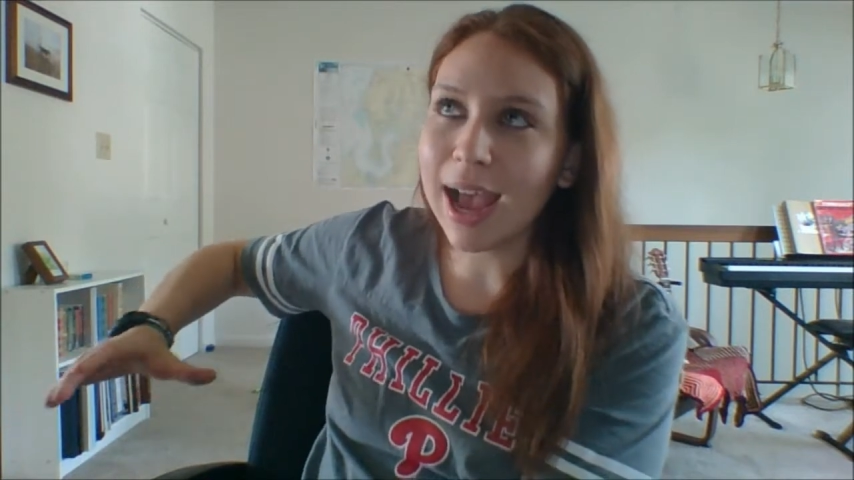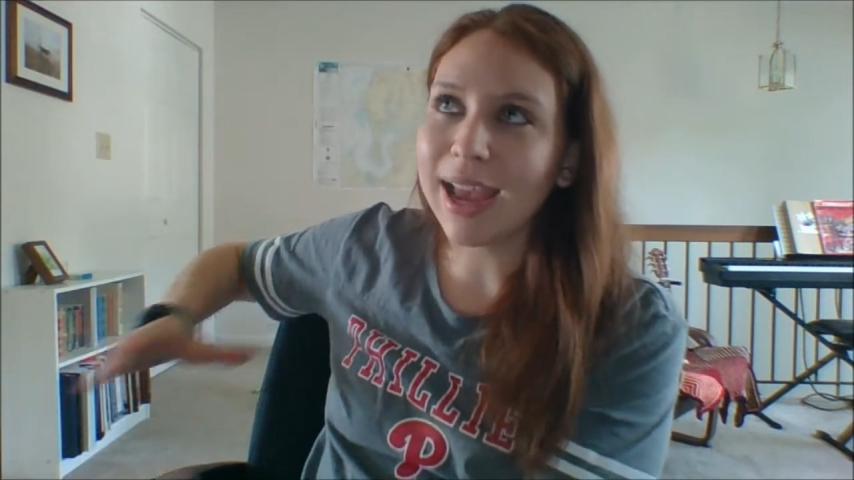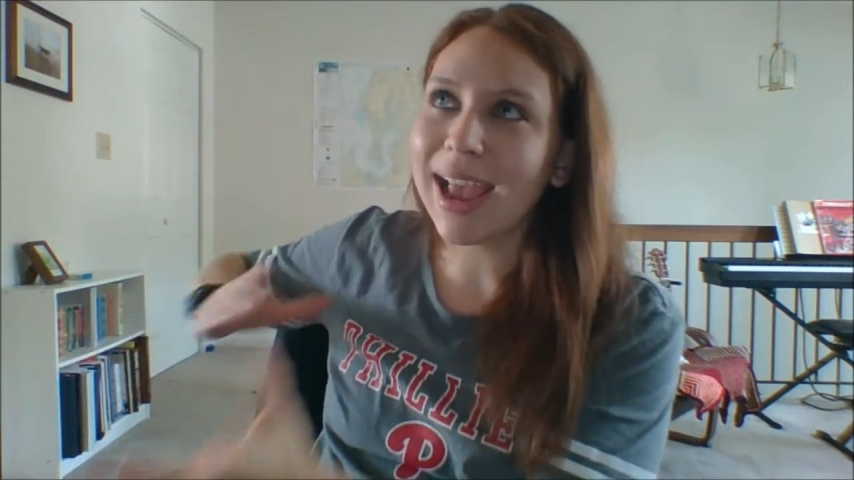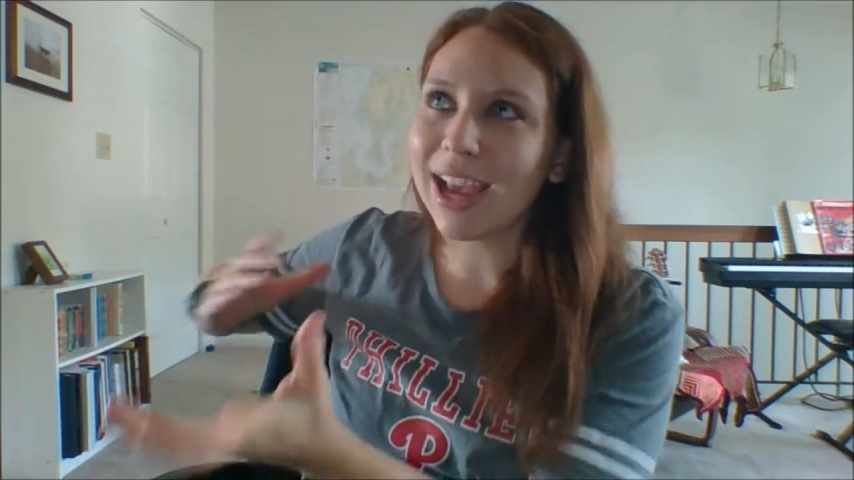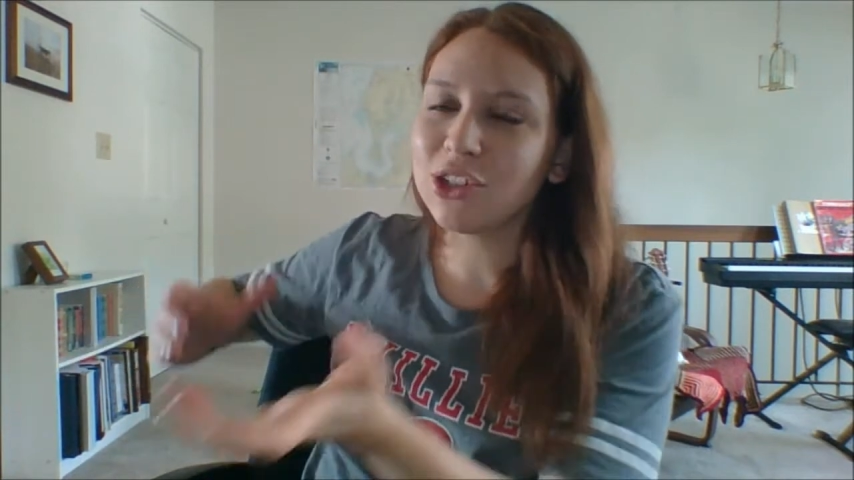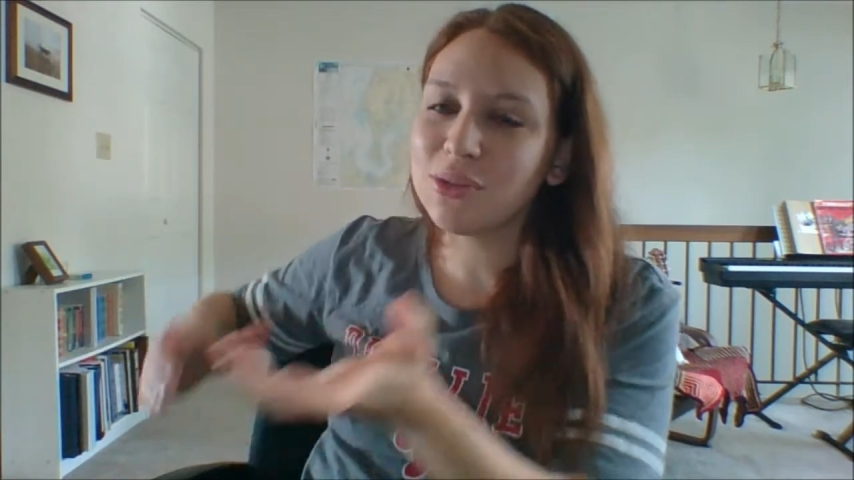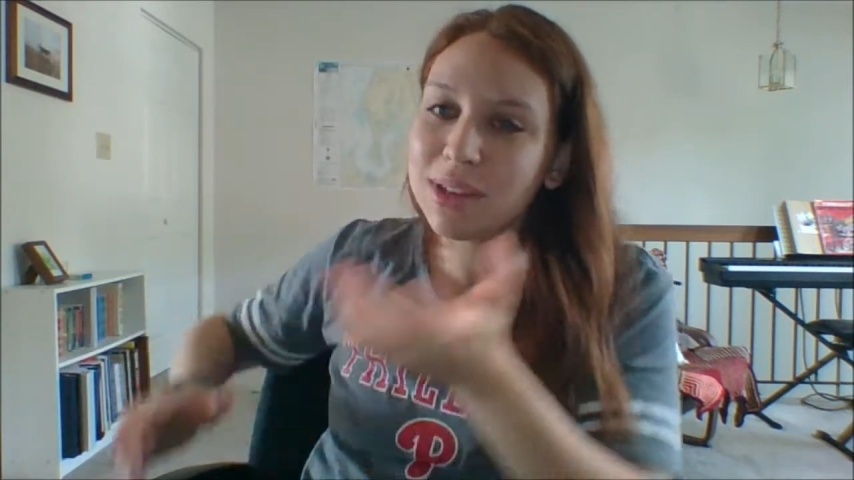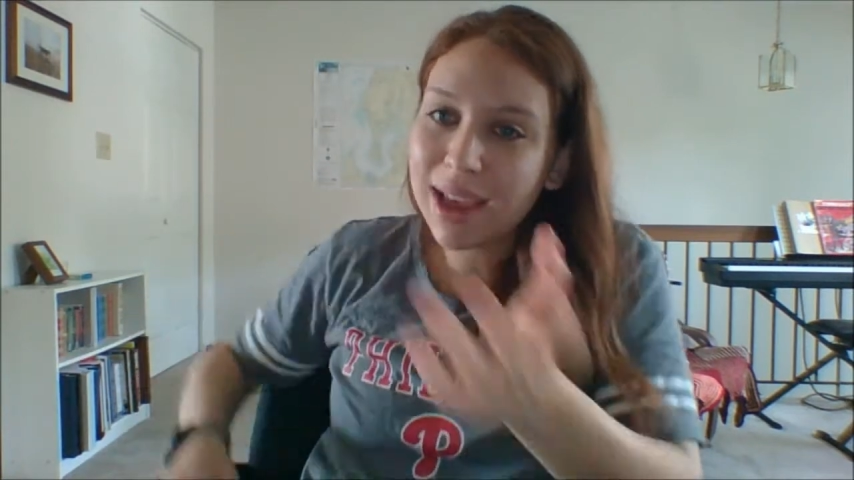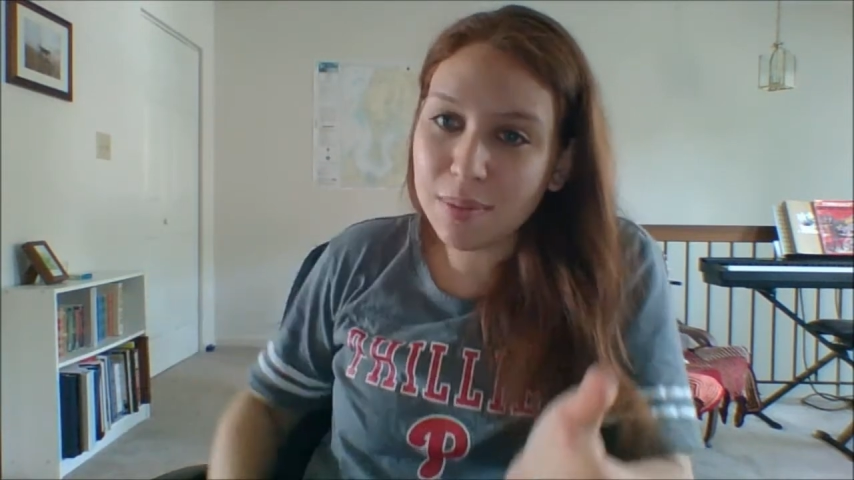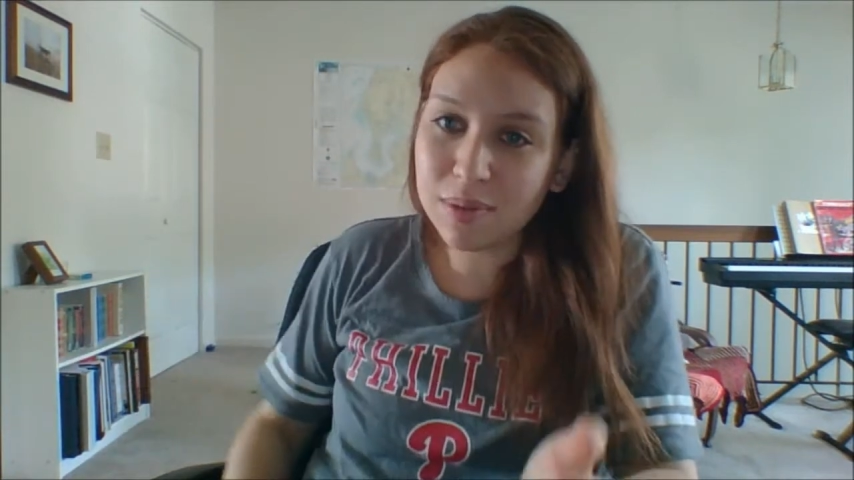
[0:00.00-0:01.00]
I
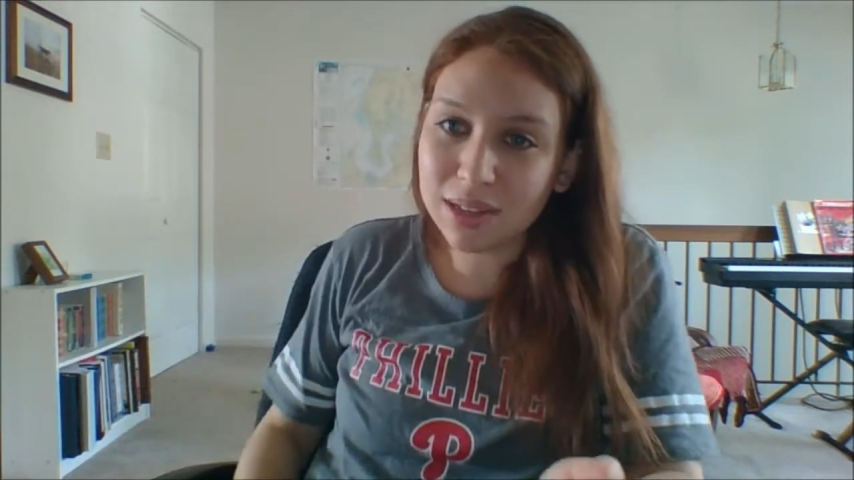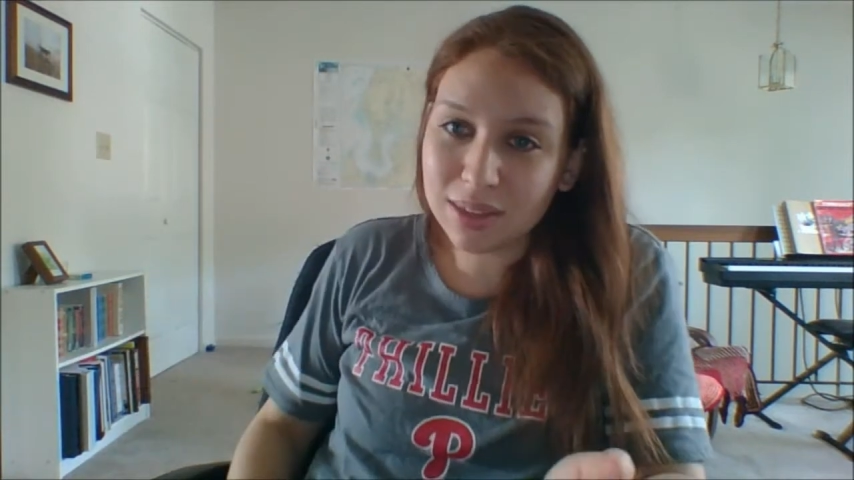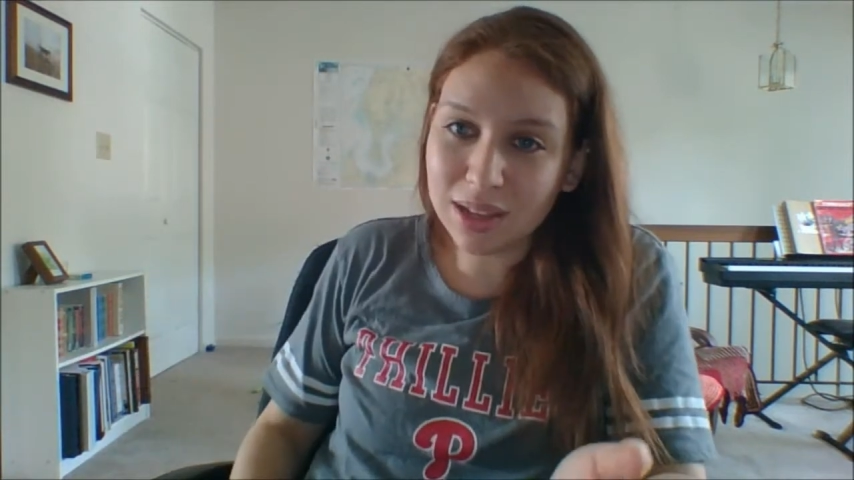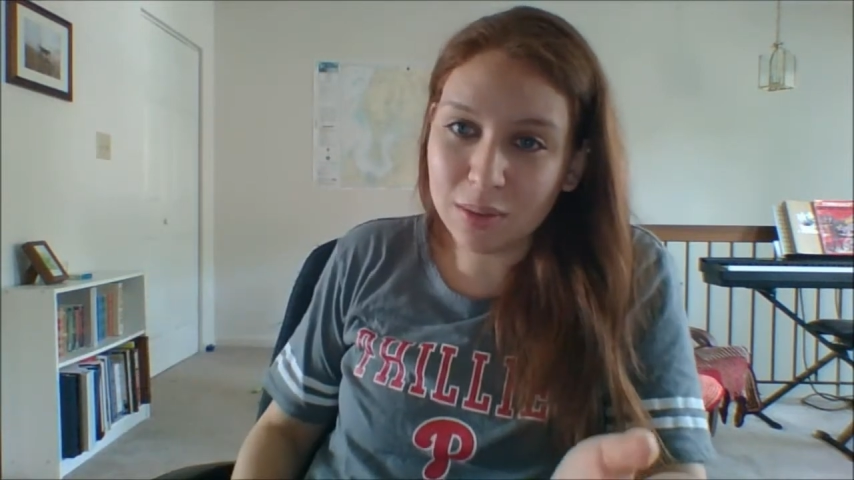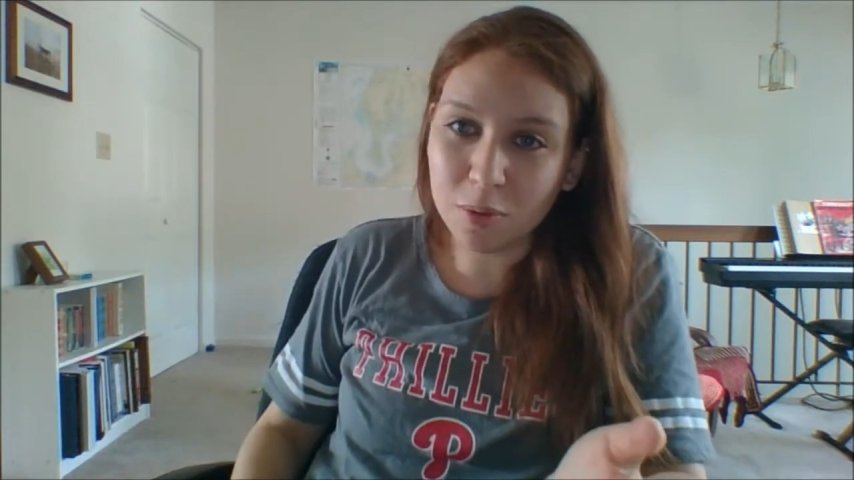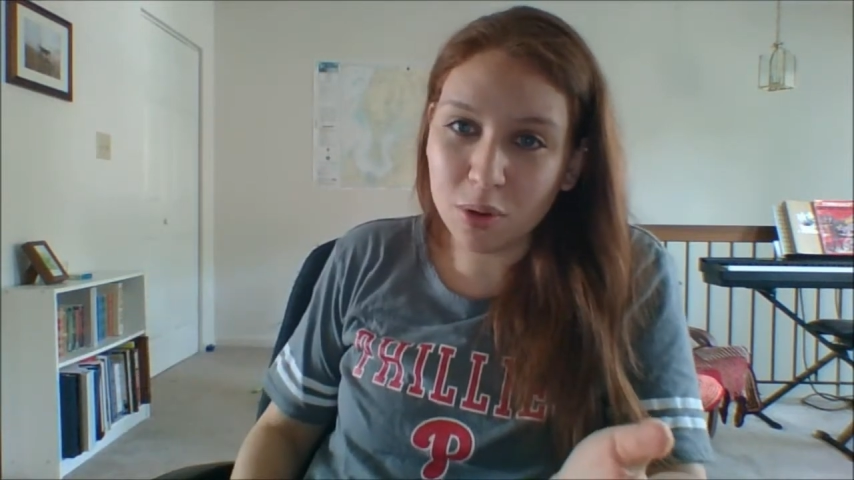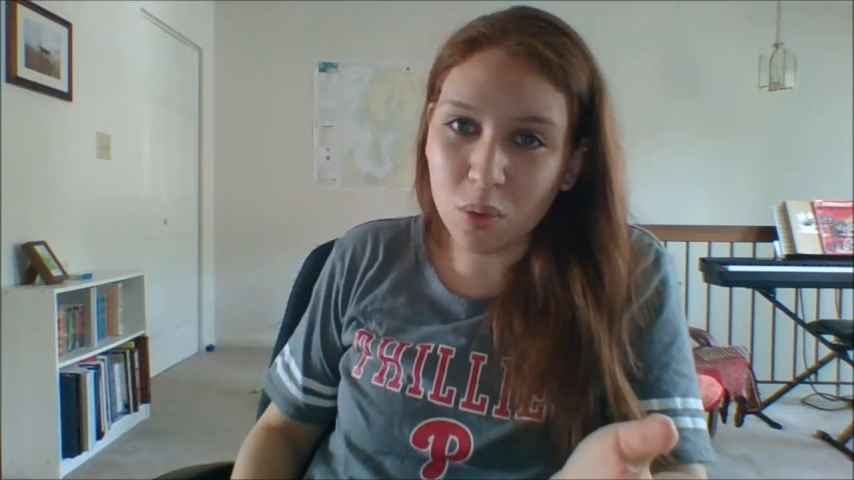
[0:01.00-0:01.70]
actually happen to think Book